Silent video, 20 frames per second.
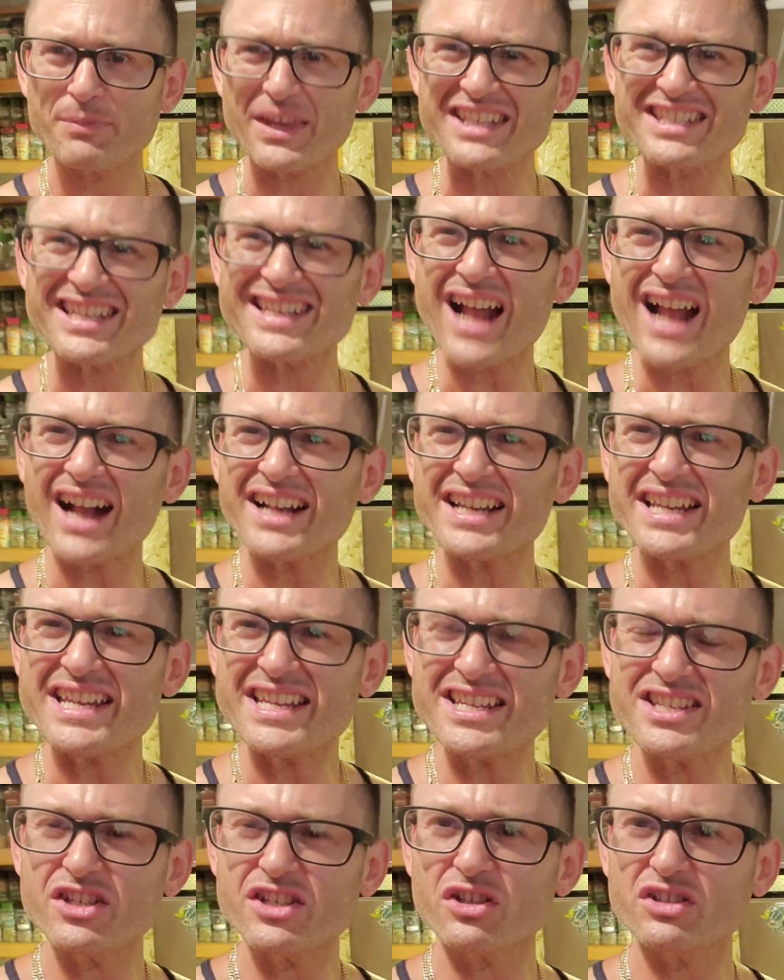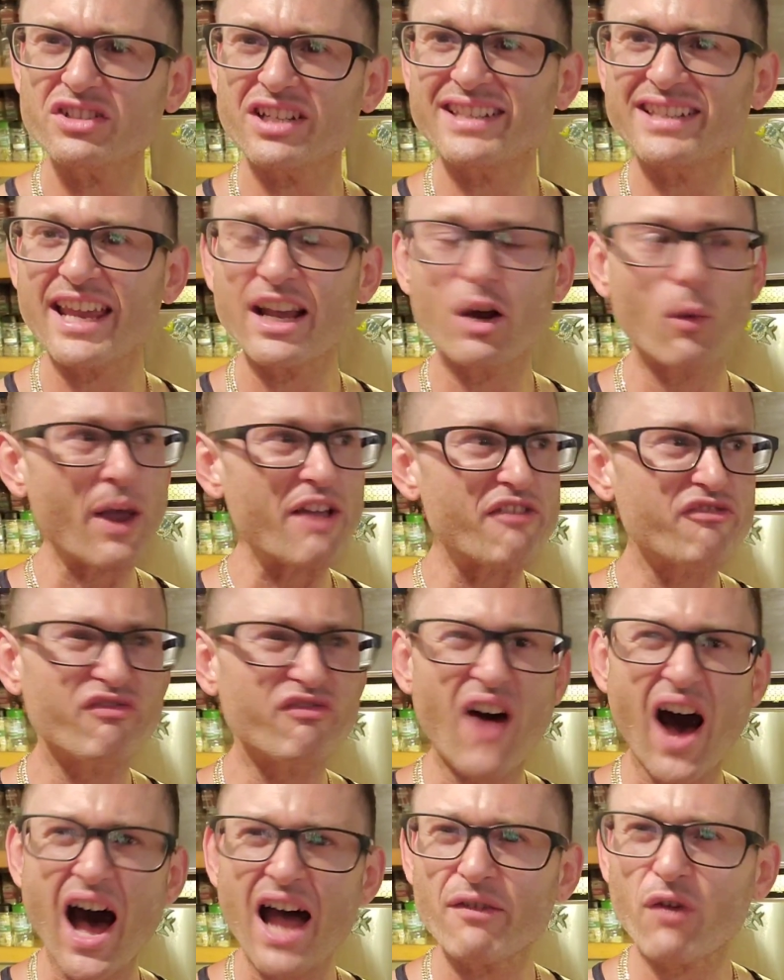Is it not easier to take away
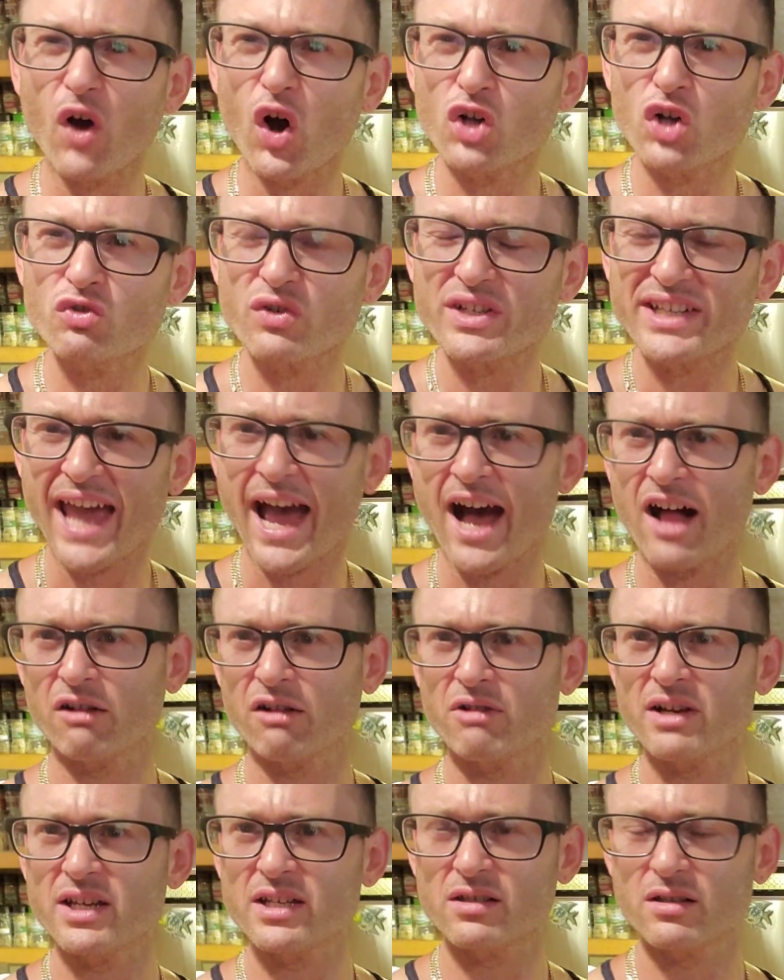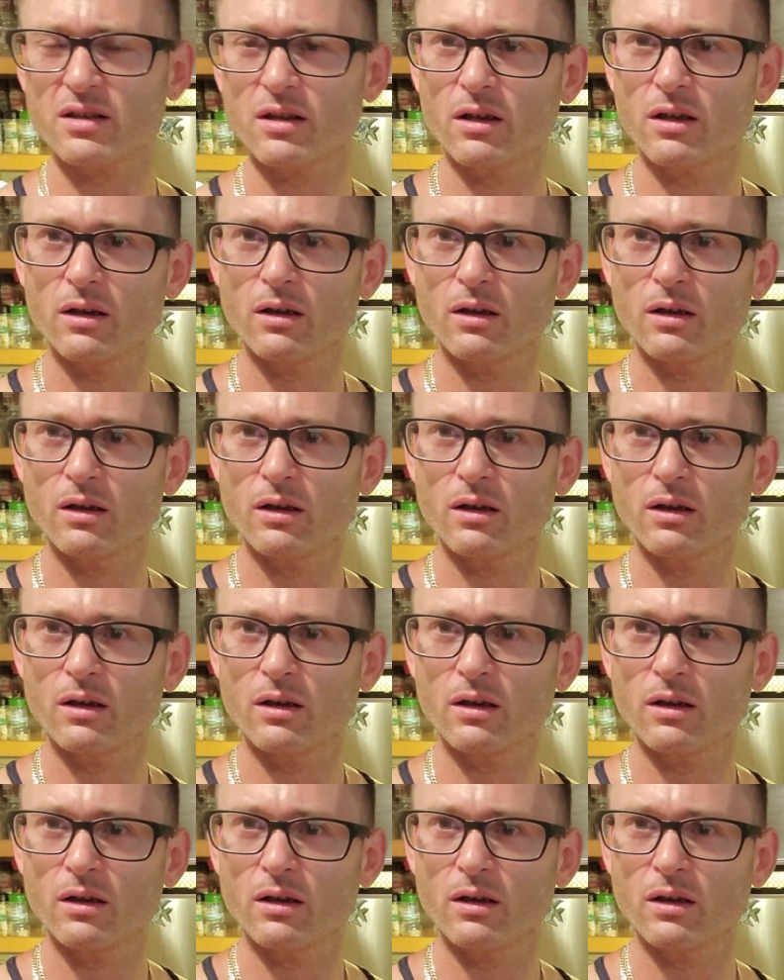500 calories?